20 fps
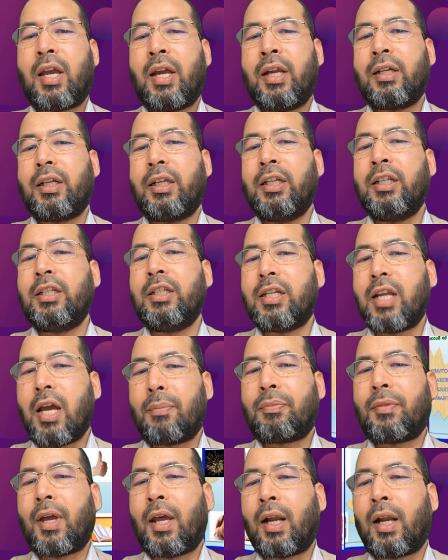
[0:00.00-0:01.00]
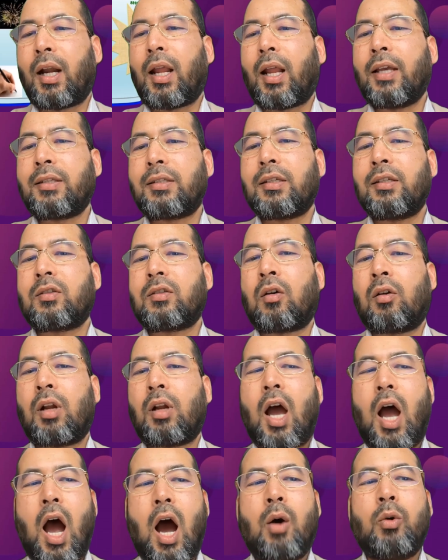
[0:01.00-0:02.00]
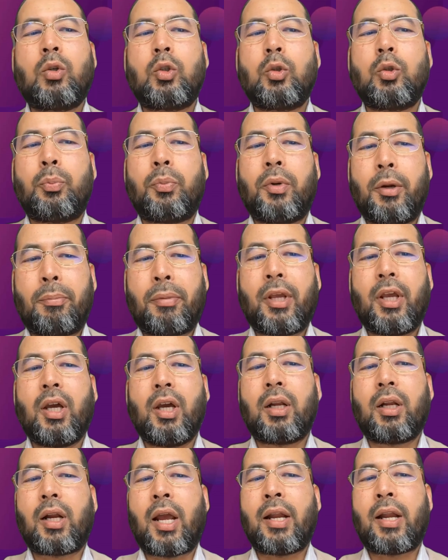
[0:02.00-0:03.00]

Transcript: and in-depth analysis on how to prepare